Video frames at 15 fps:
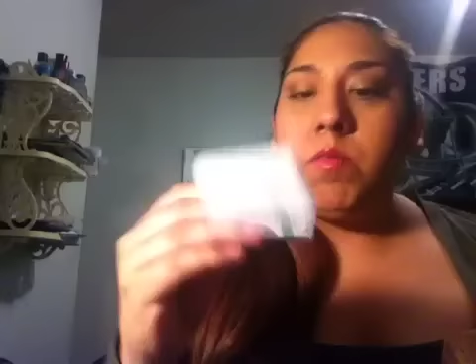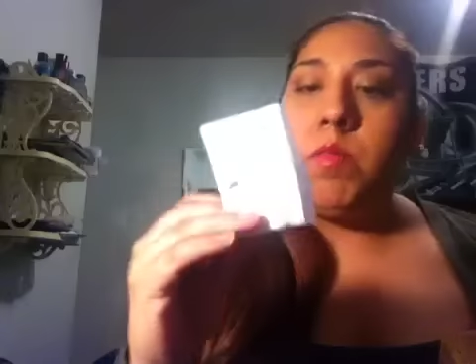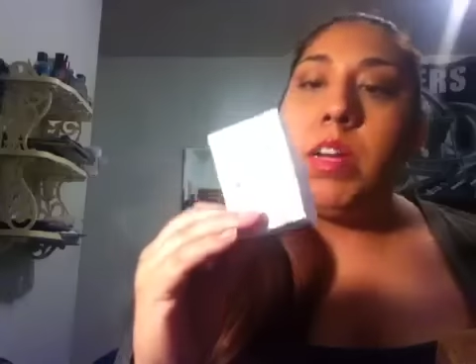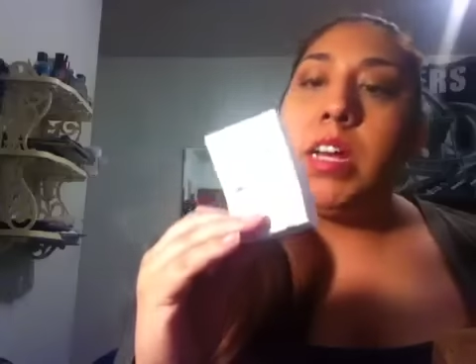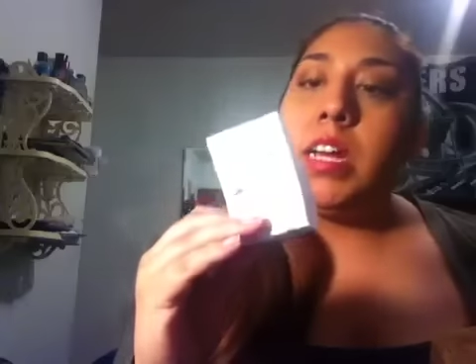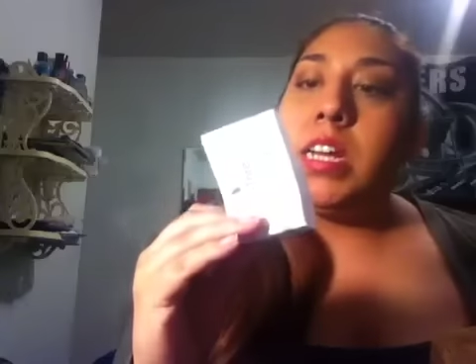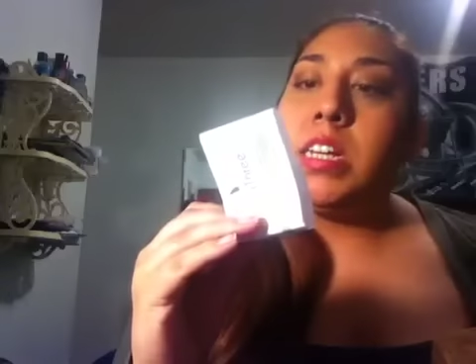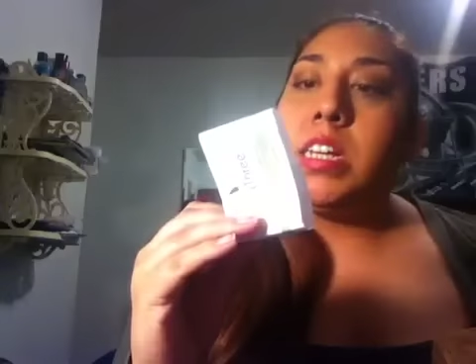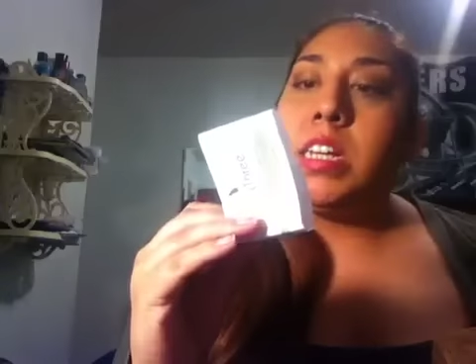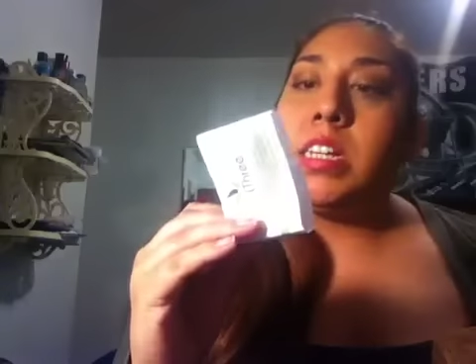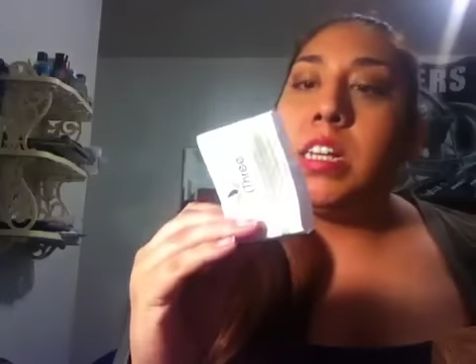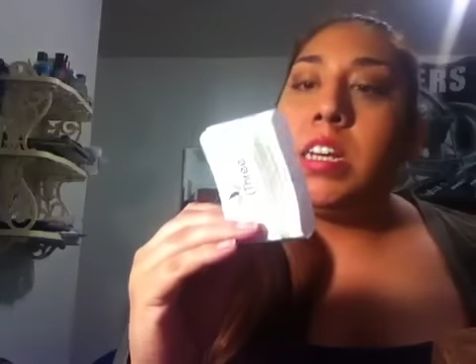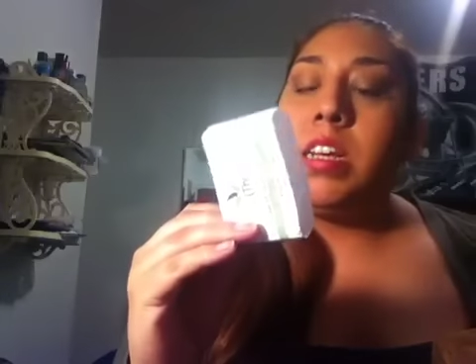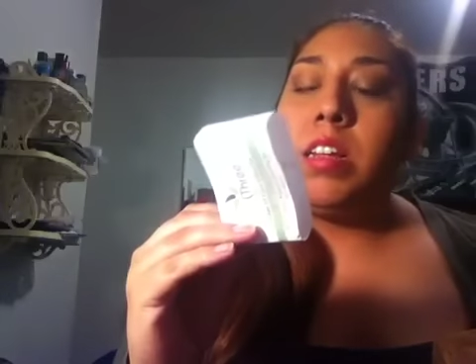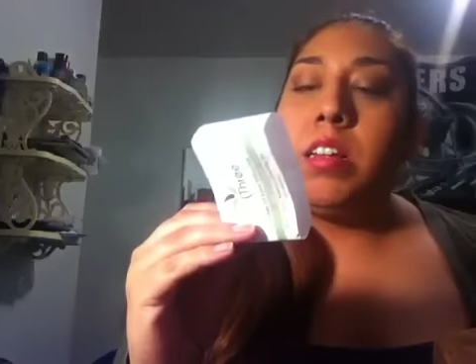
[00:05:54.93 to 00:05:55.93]
Wait, it
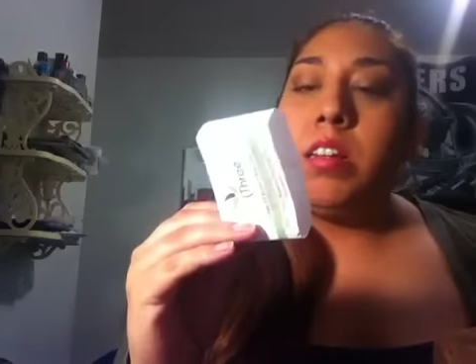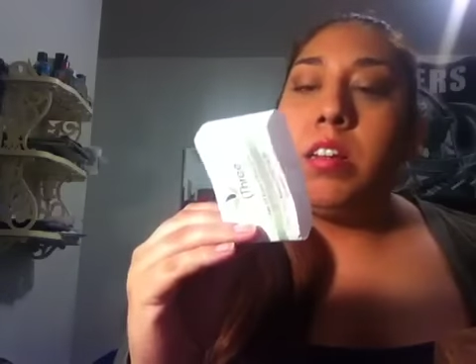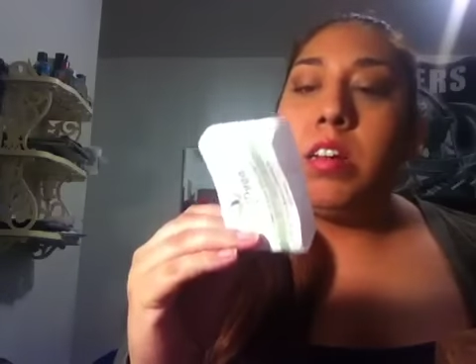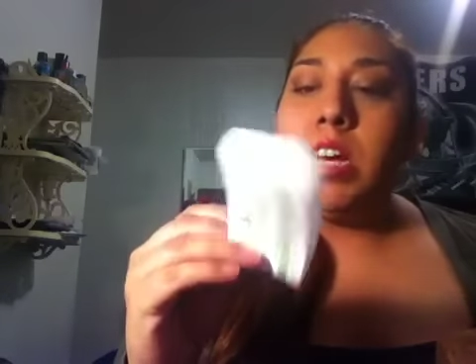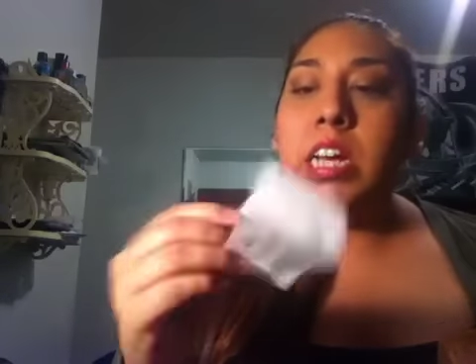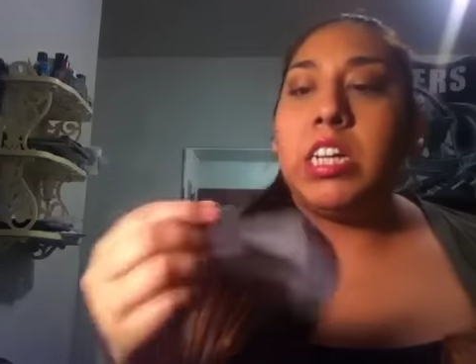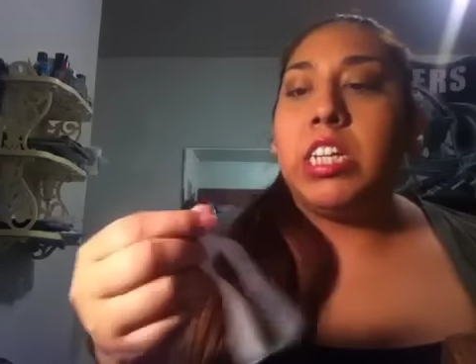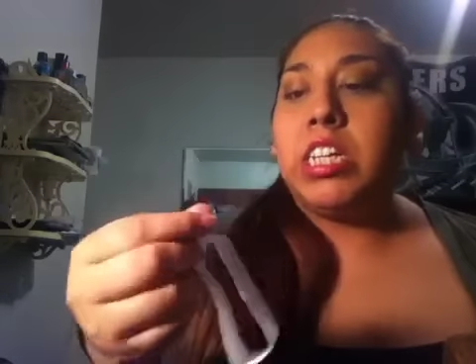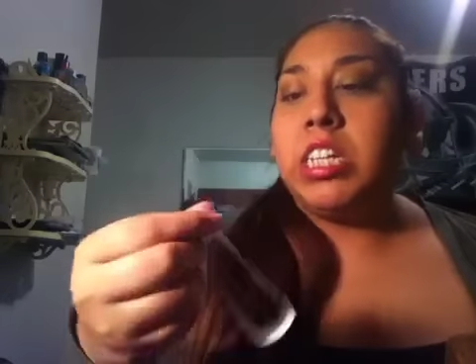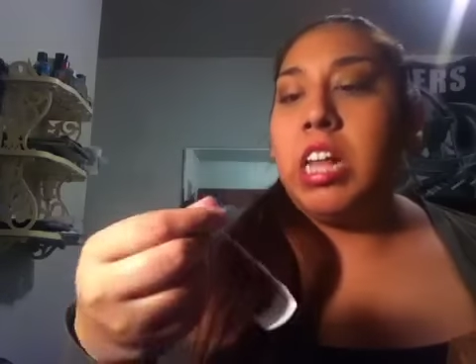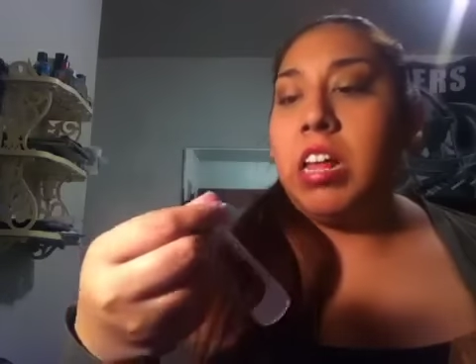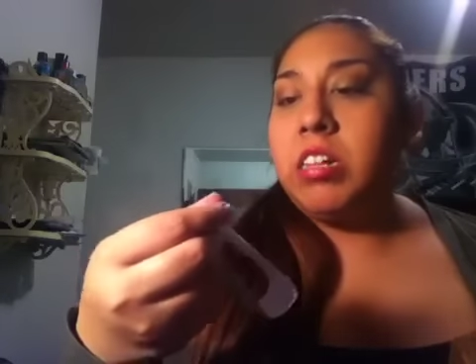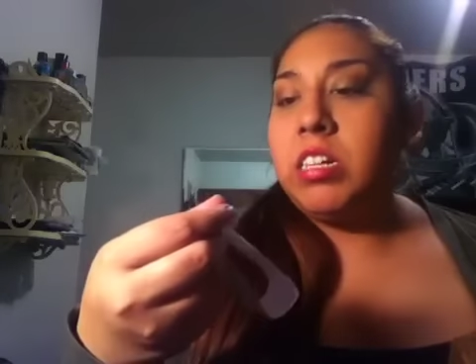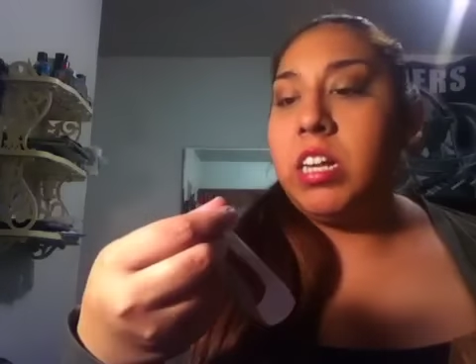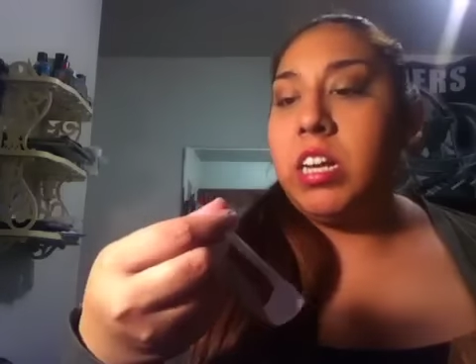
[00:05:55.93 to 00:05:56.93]
doesn't? It just
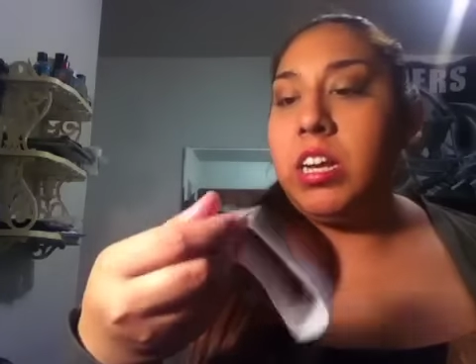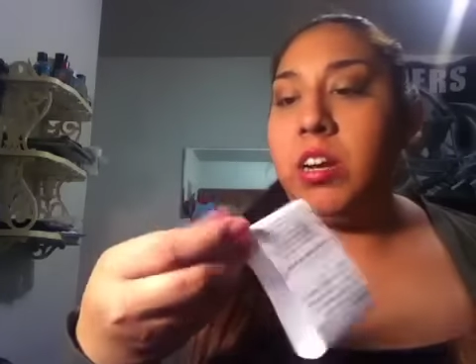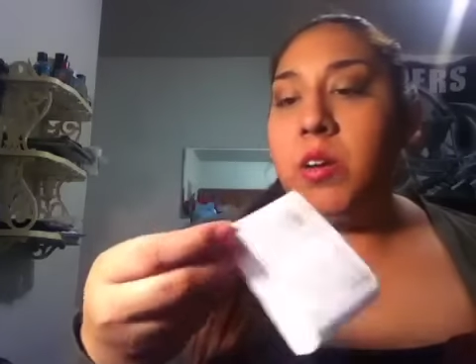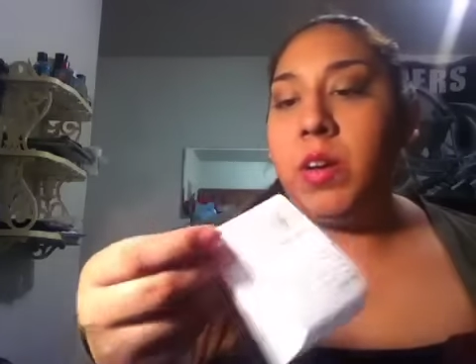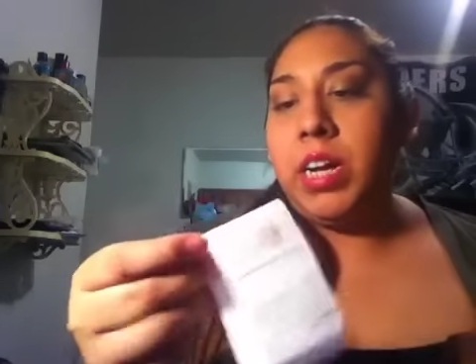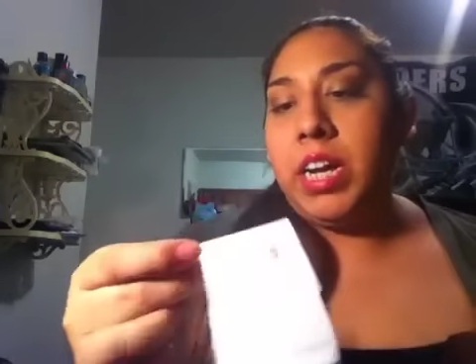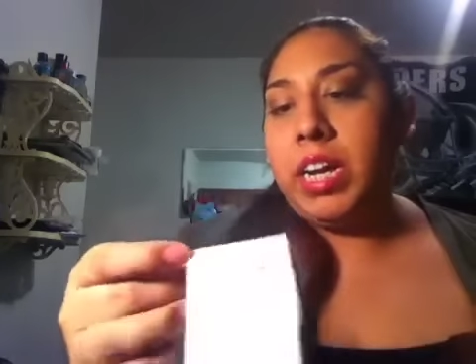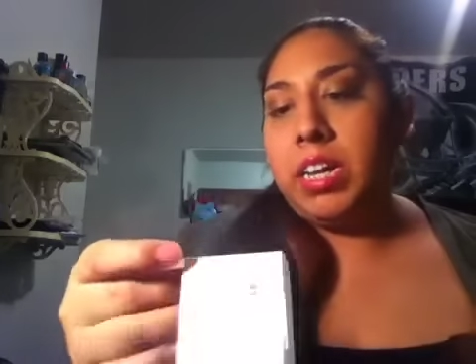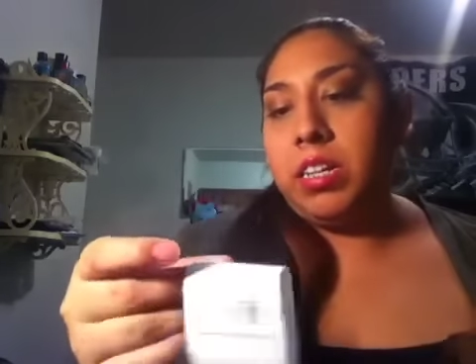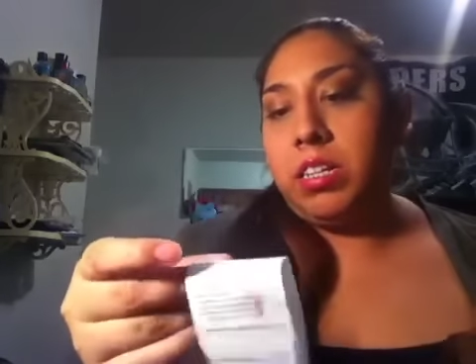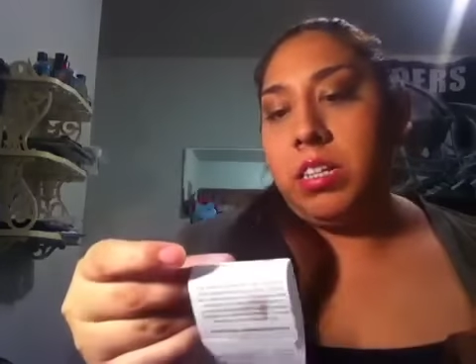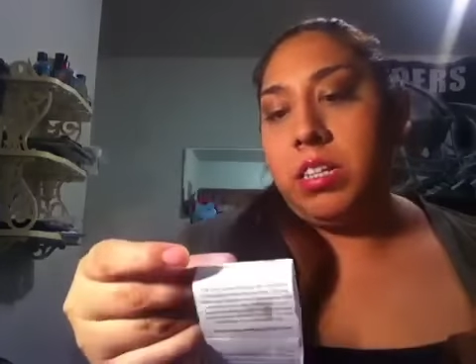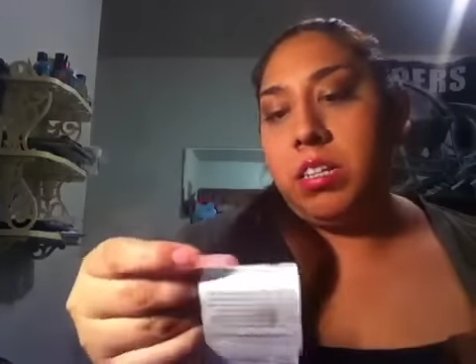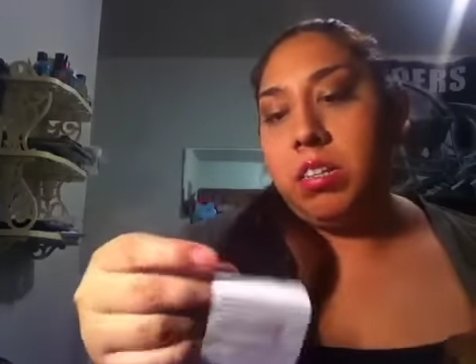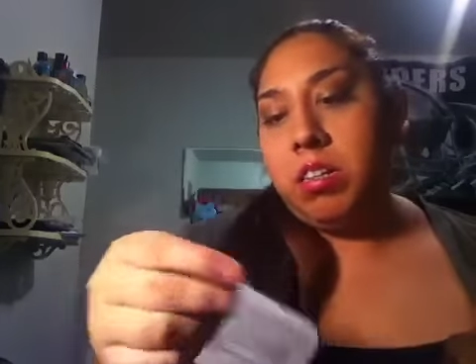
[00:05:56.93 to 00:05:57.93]
has the
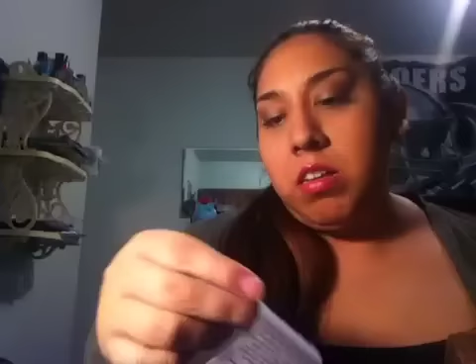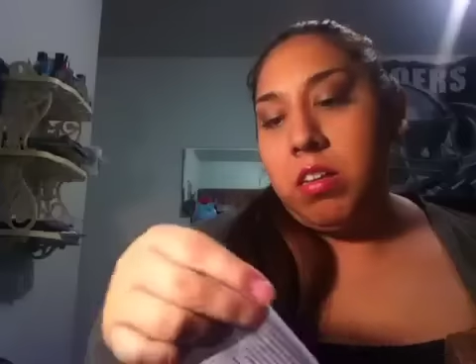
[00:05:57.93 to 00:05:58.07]
ingredients.